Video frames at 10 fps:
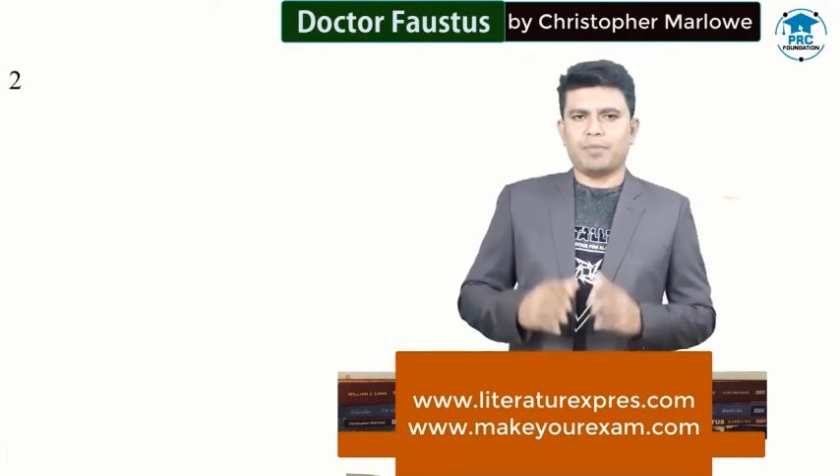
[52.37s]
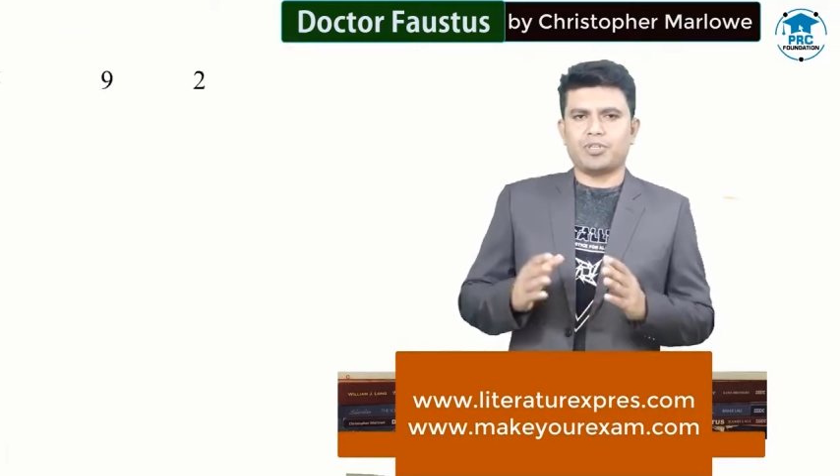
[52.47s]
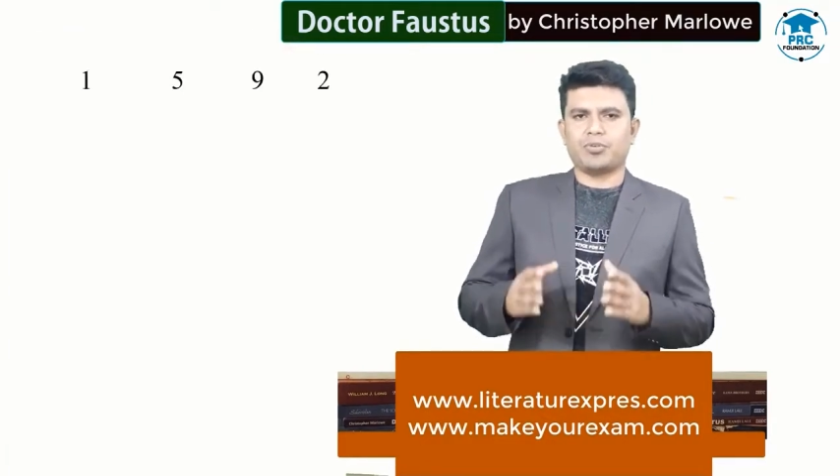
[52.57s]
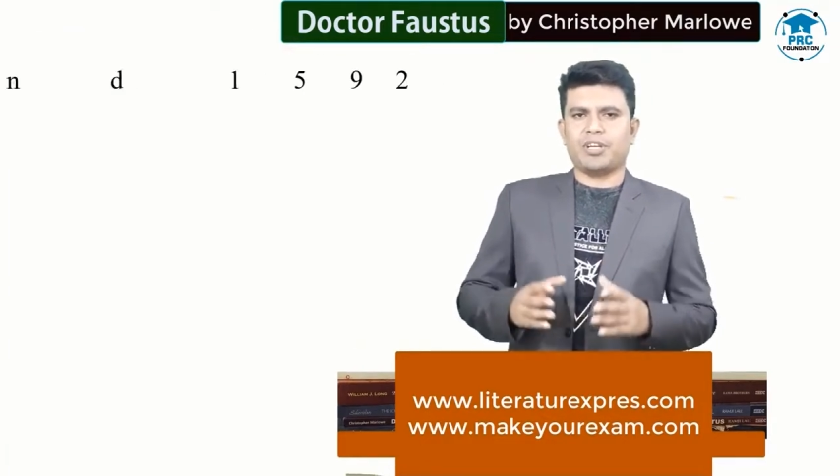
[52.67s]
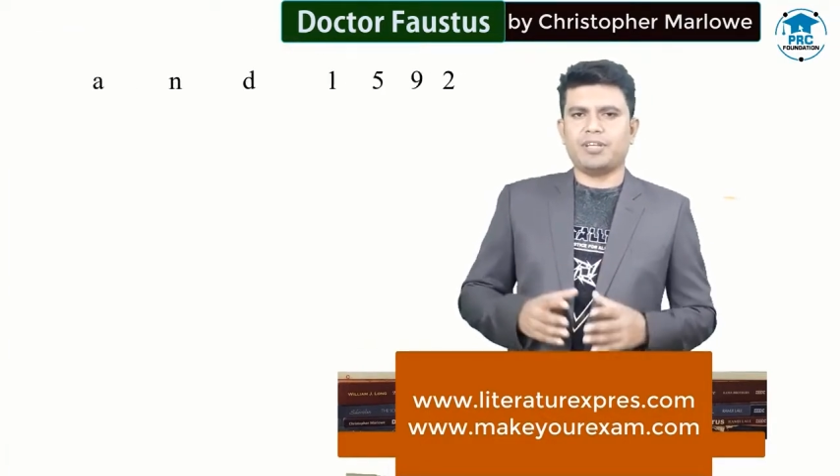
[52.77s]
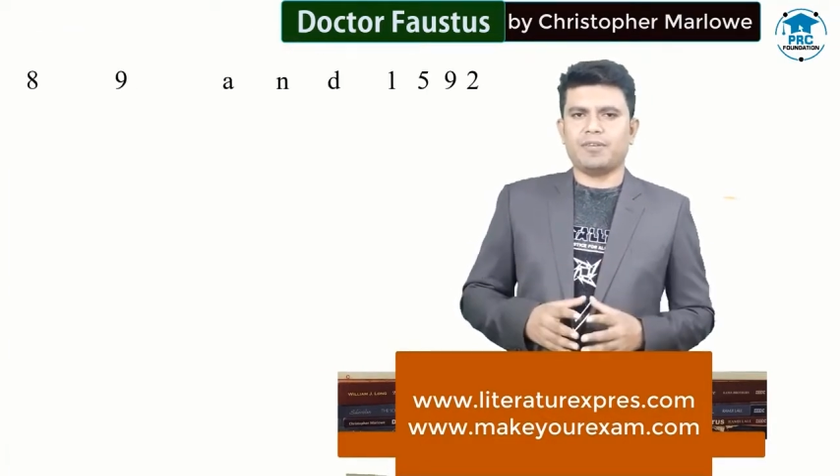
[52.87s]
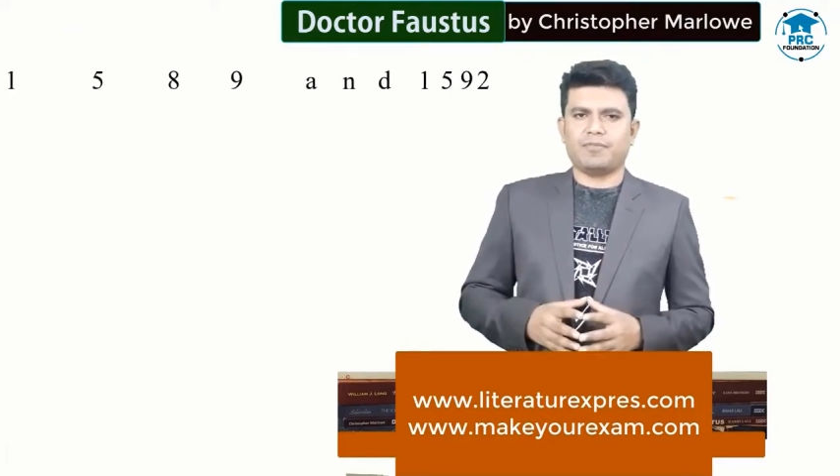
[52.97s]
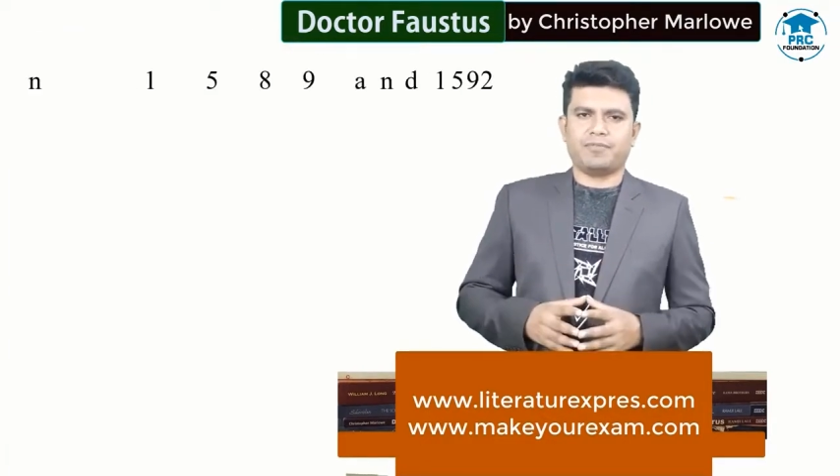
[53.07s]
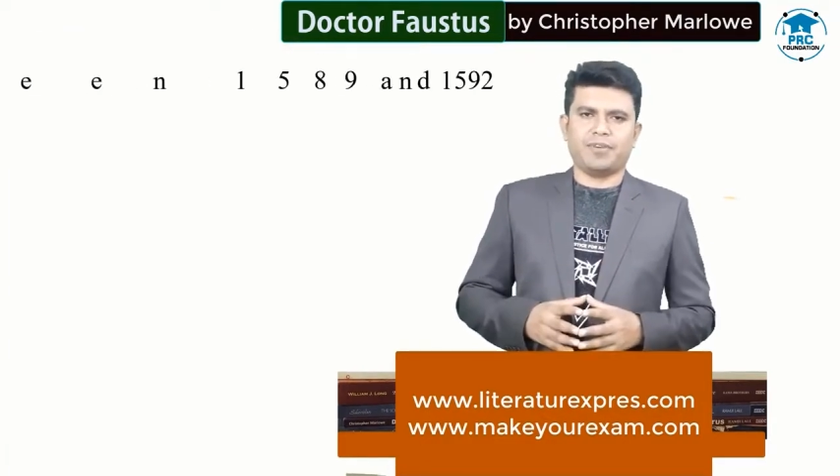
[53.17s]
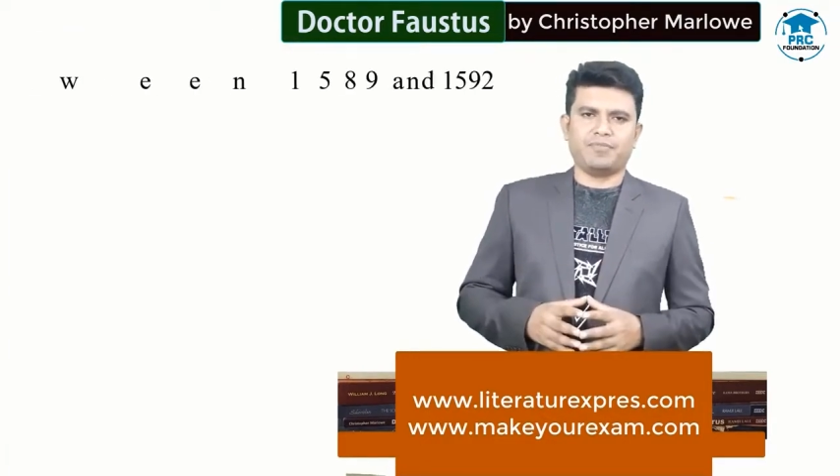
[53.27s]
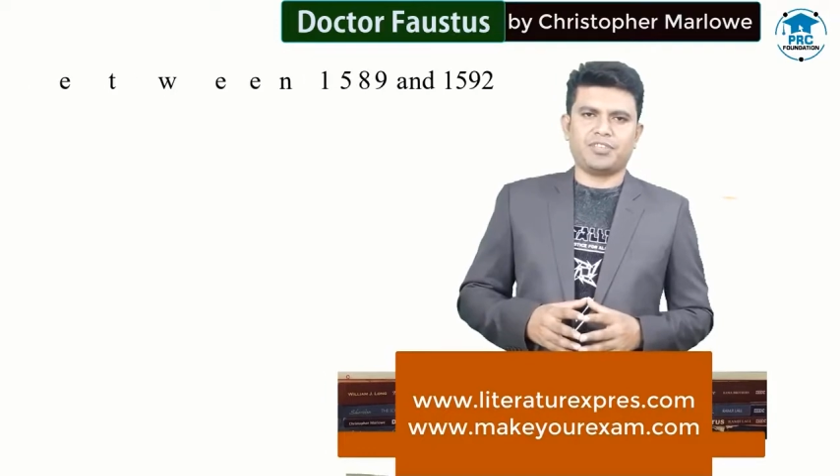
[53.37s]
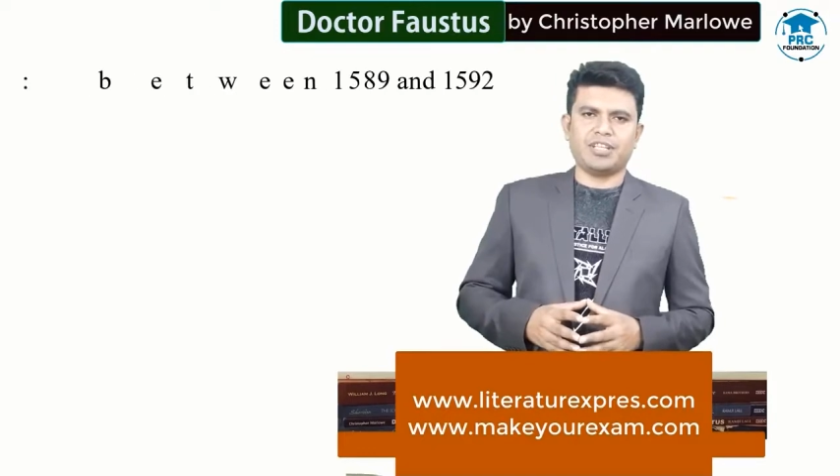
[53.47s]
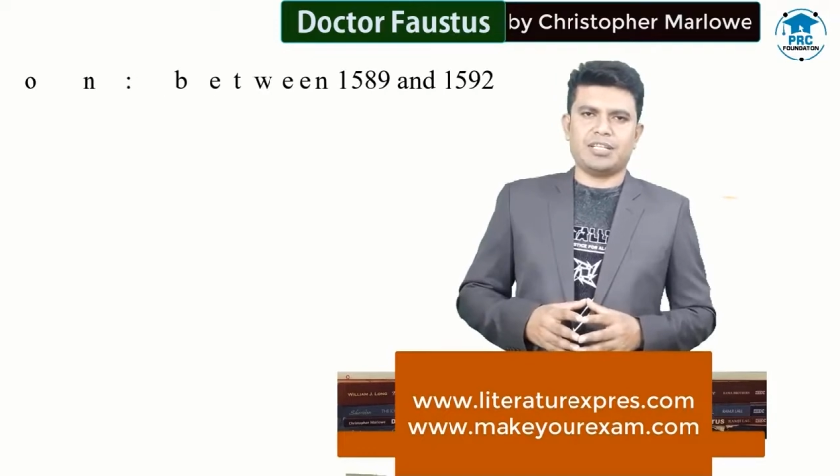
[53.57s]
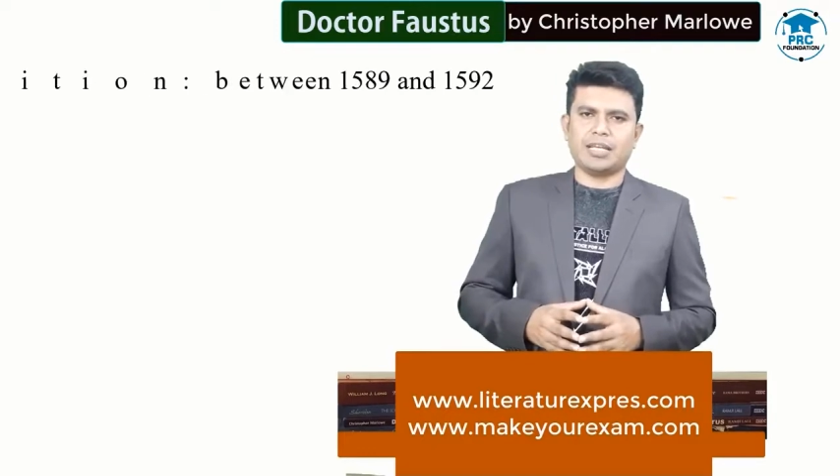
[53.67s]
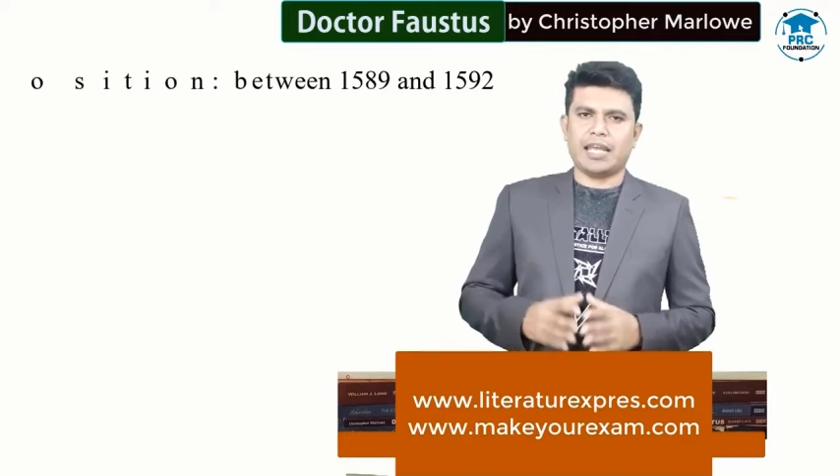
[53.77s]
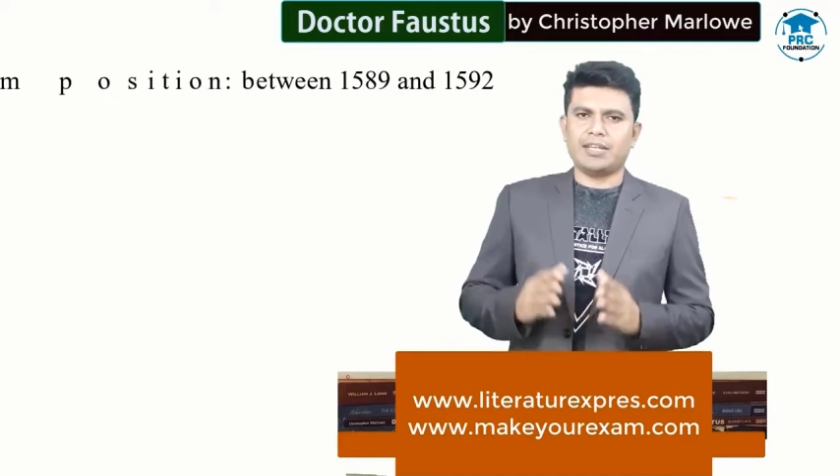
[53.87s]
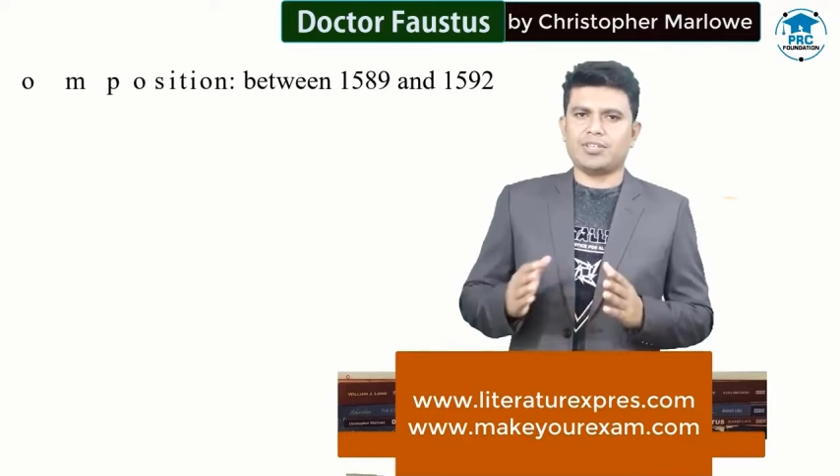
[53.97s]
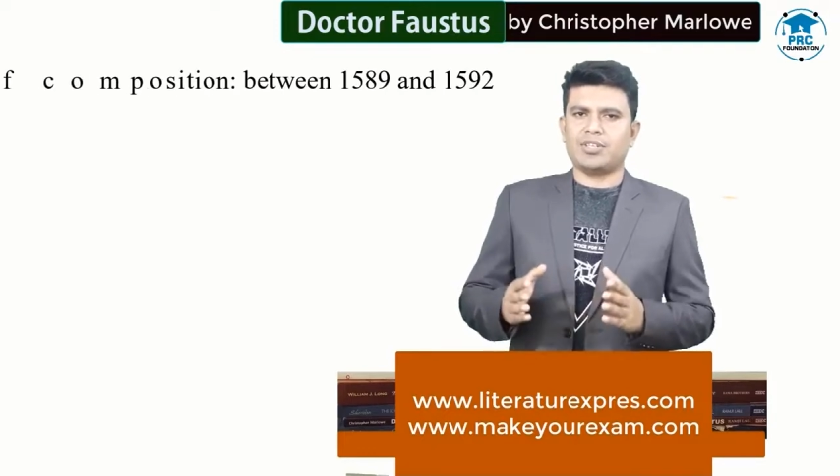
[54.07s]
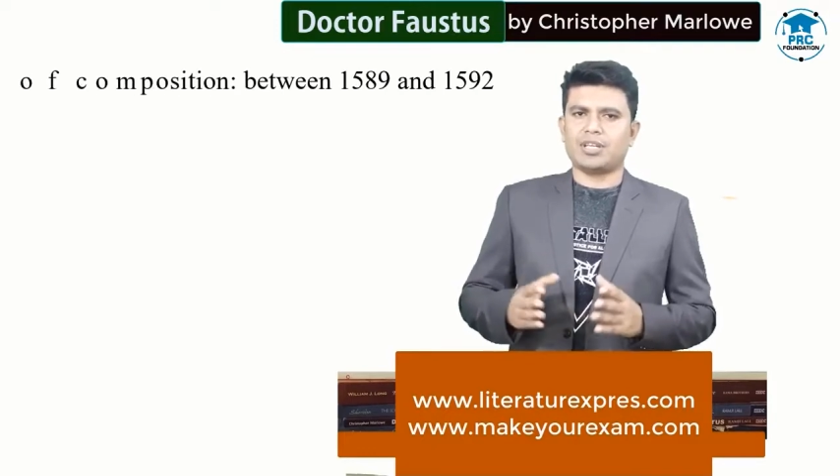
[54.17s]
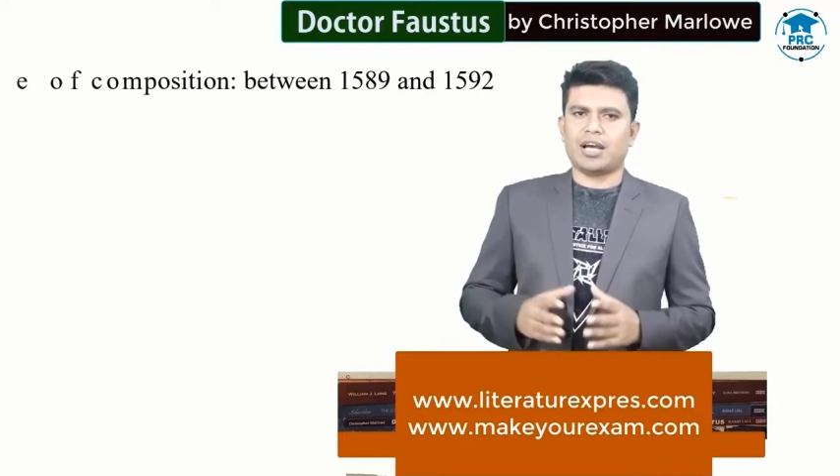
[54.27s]
between
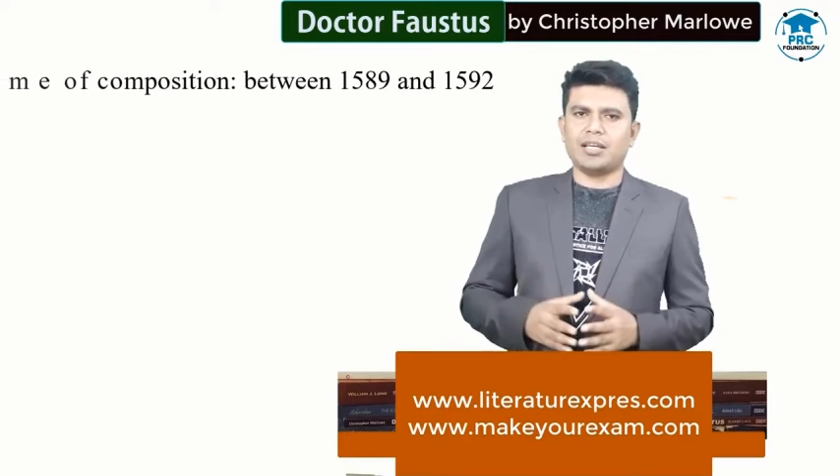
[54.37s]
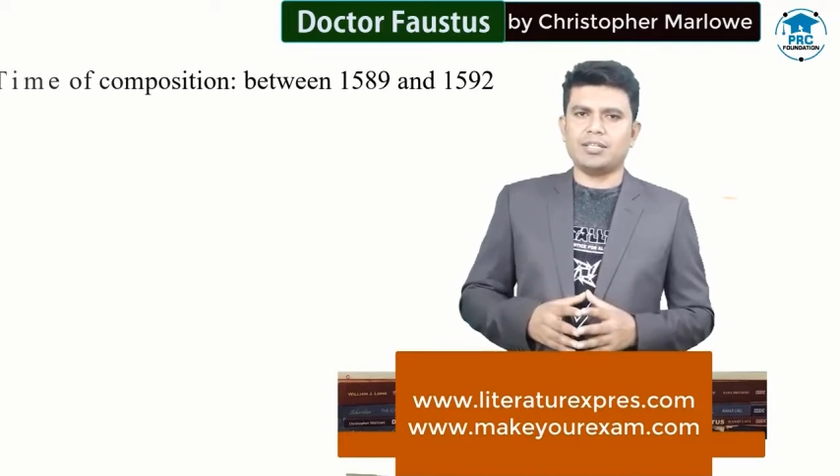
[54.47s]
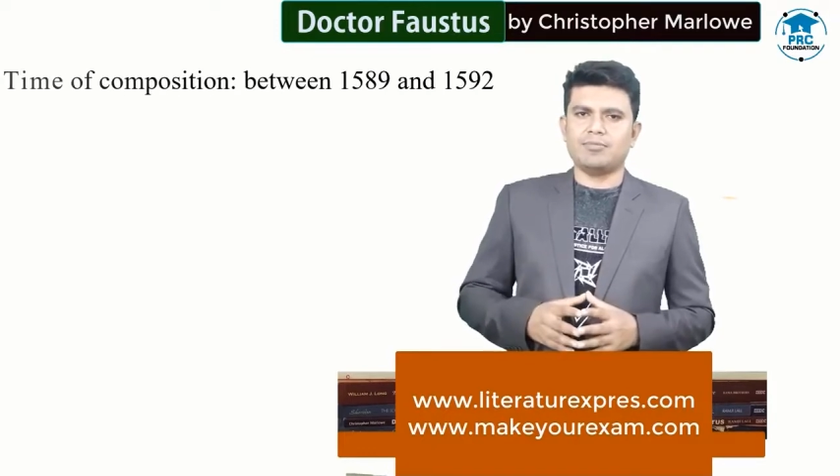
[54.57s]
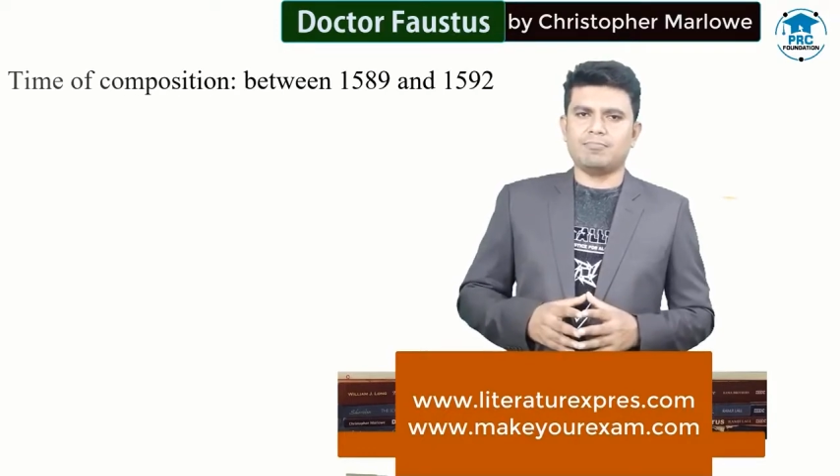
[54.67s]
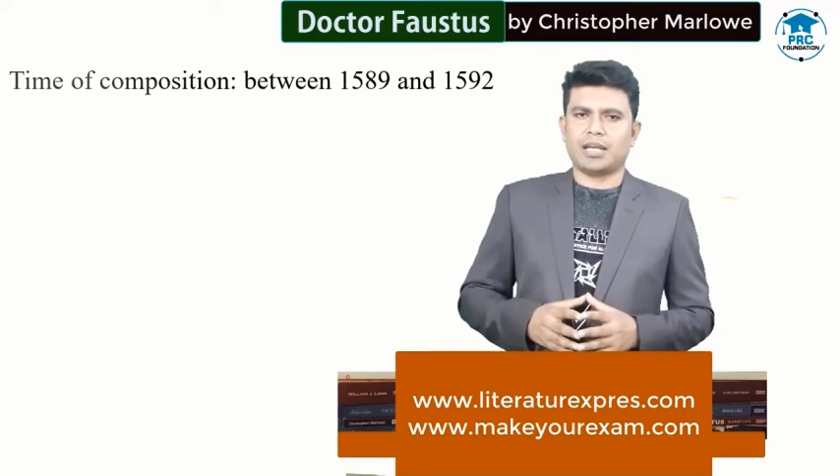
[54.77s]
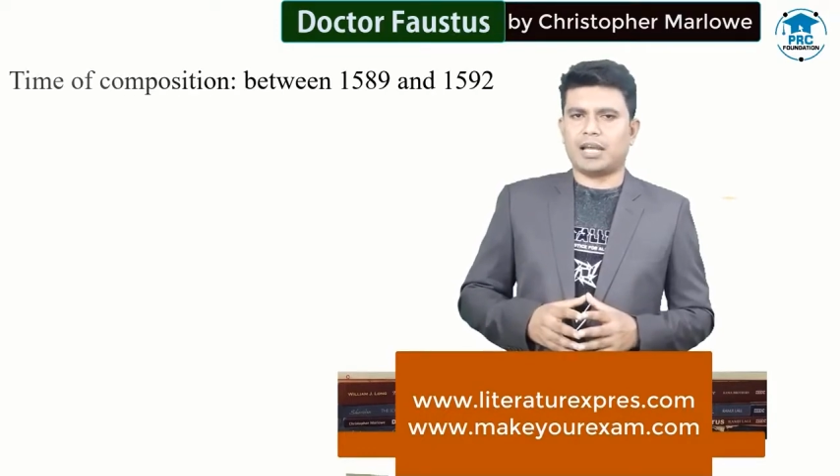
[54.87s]
1589